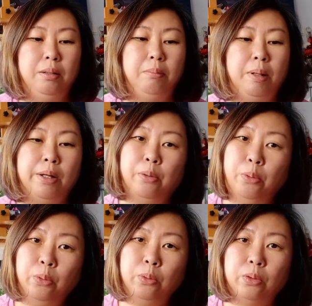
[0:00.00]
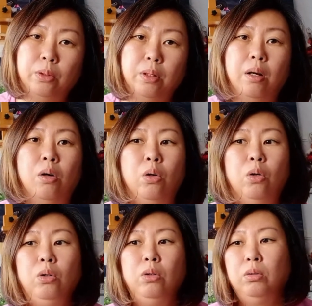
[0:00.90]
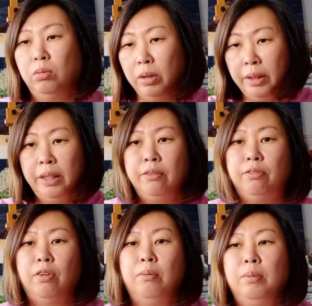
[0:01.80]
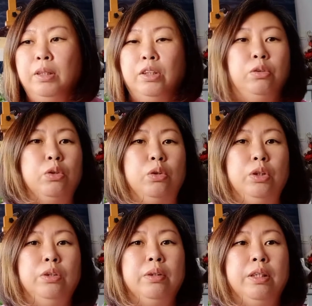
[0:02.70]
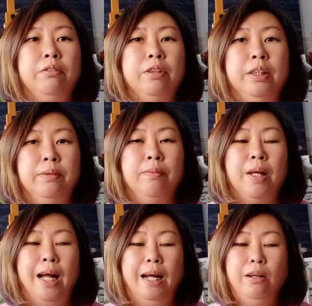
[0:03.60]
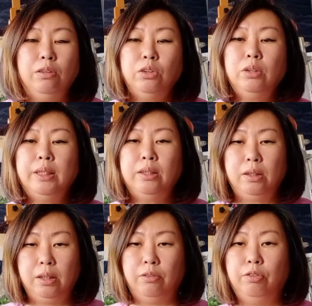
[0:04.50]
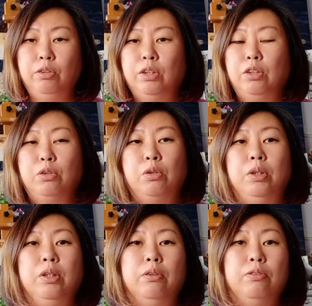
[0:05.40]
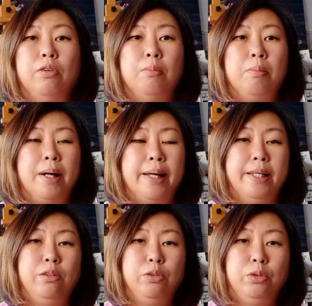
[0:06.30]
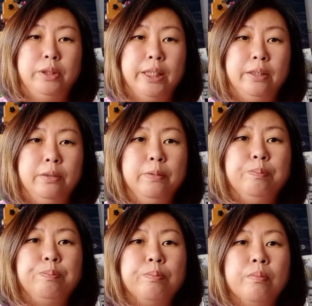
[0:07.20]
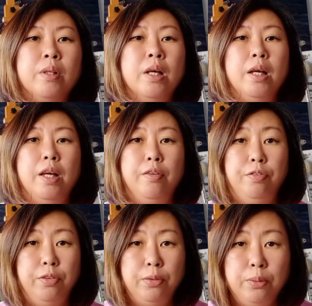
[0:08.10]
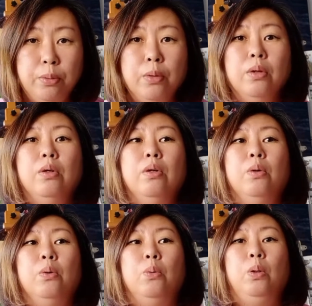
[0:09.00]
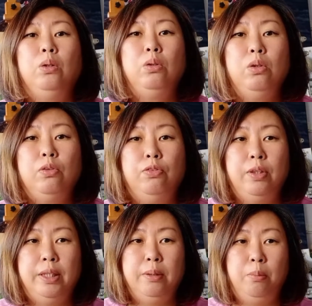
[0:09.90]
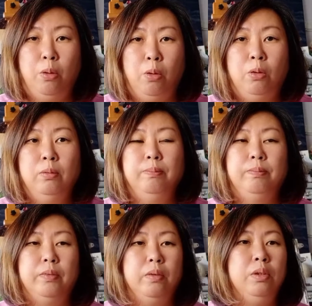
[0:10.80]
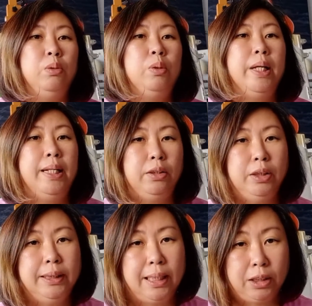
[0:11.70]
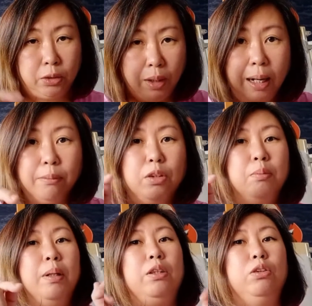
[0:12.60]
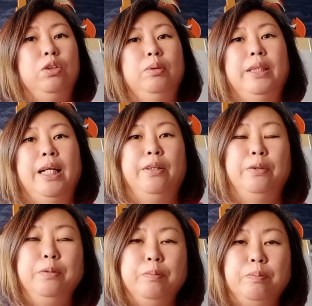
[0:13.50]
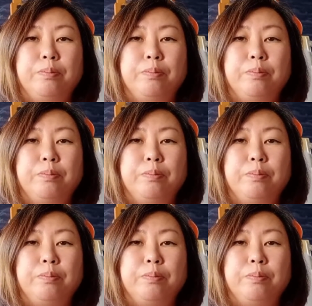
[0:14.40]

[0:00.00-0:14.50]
by your own or learning from the tutorial given. I also did a few tutorials from my YouTube channel. If you want to look furthermore, you can actually subscribe to my YouTube channel